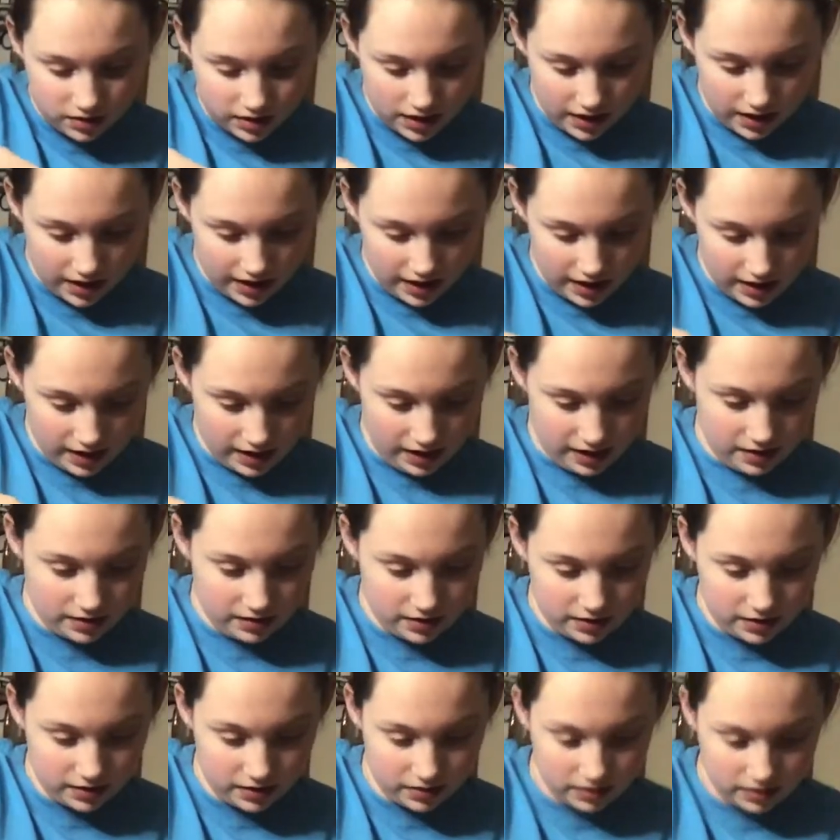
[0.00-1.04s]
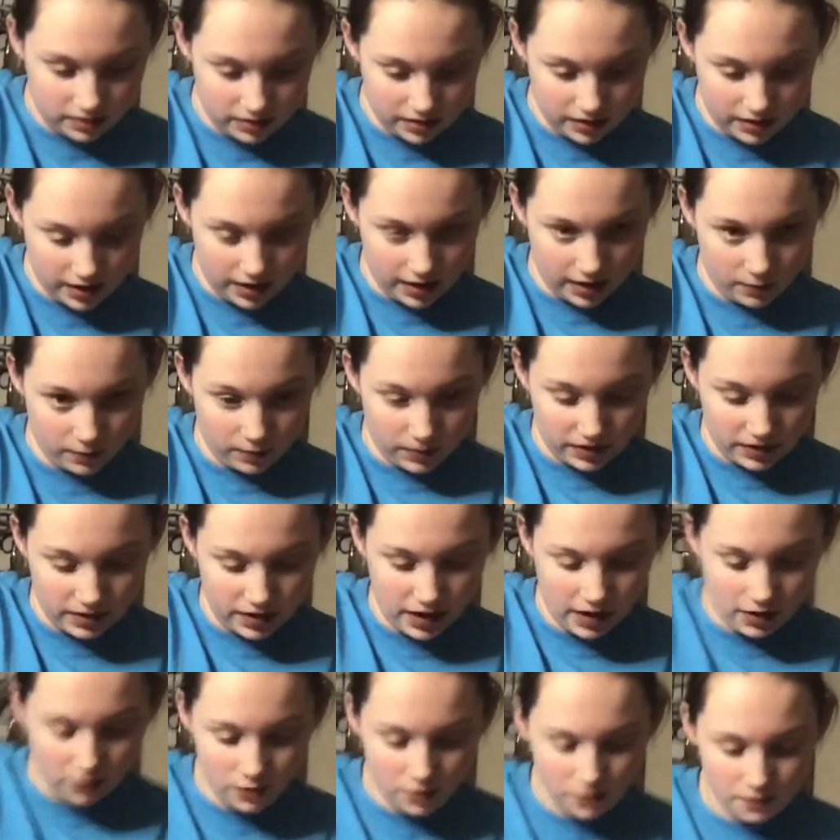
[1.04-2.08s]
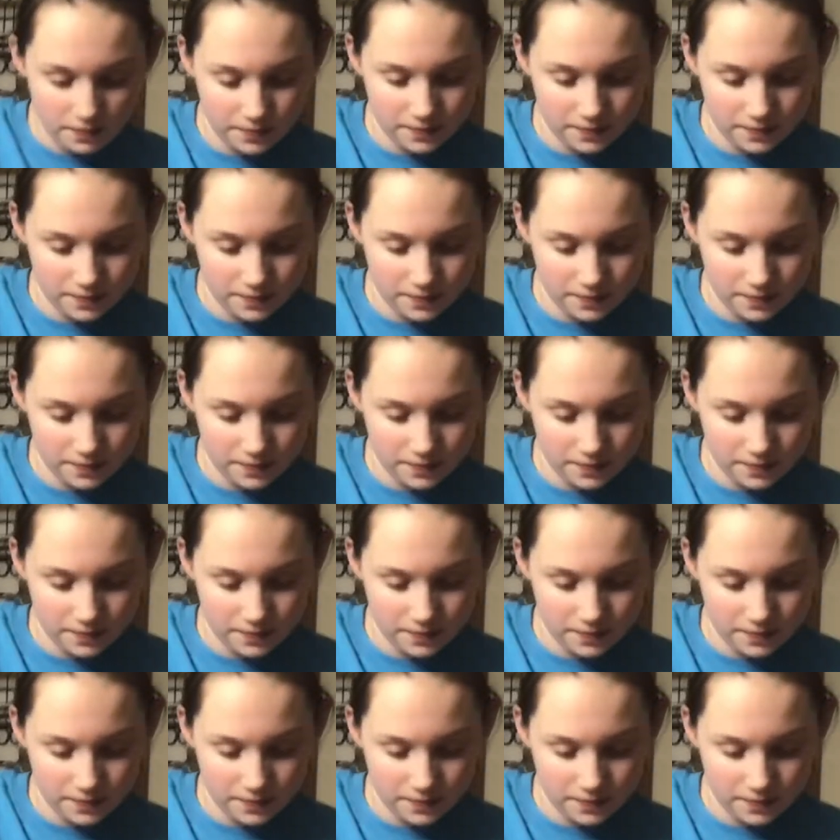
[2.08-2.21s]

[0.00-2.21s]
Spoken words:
Okay, there we go.